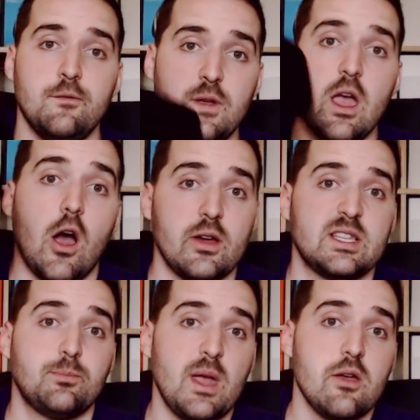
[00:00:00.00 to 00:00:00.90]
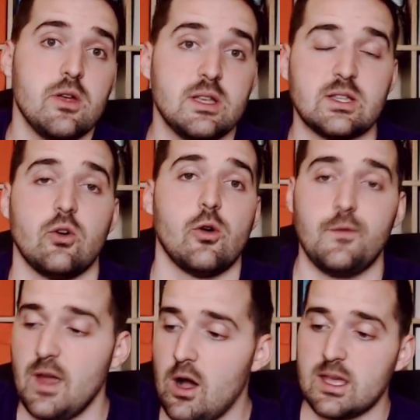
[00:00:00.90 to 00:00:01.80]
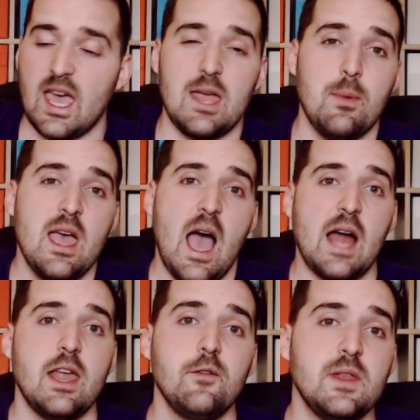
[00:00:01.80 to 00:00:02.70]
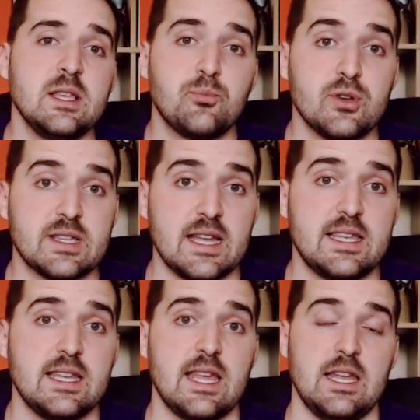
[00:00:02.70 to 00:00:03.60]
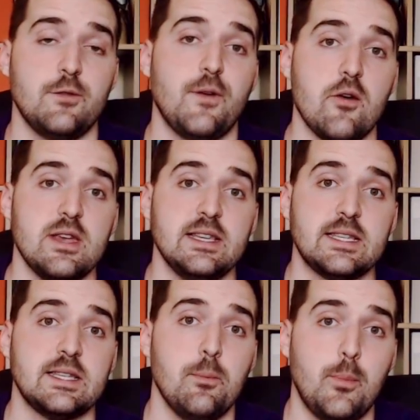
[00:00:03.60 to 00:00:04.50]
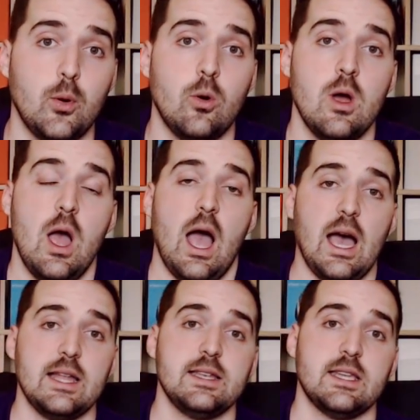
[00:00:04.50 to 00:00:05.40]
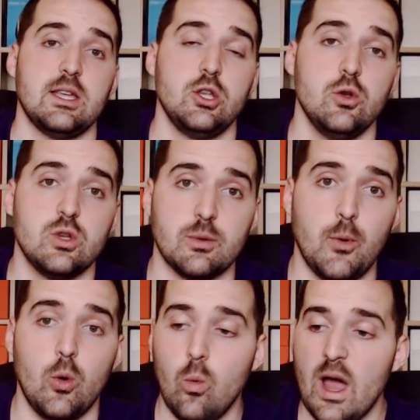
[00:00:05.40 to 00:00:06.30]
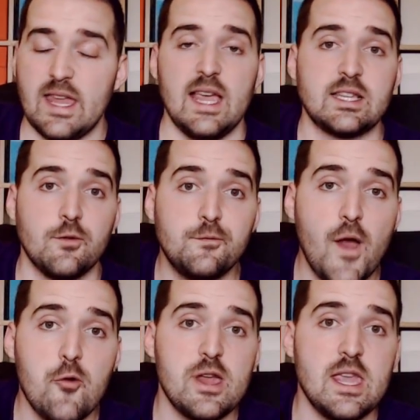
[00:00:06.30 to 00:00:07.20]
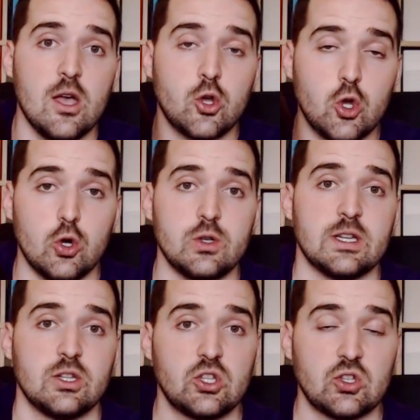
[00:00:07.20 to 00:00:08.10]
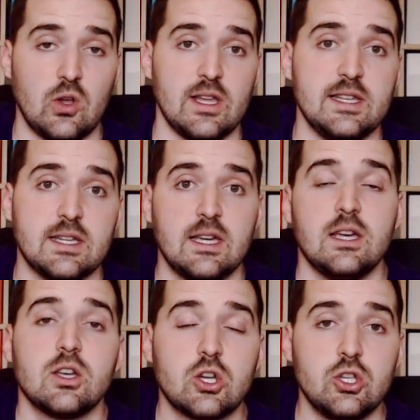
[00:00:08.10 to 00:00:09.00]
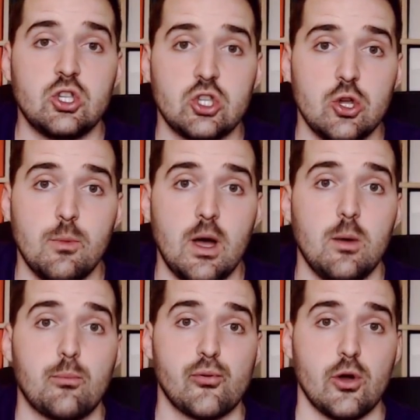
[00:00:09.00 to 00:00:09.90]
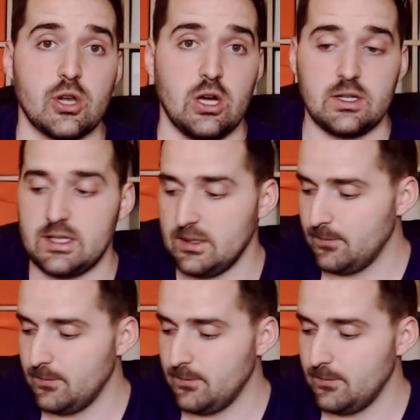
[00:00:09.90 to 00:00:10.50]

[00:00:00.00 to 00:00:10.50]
VR experience or a VR game, and everything's presented in a very simple and usable way. It's a very good, solid consumer product.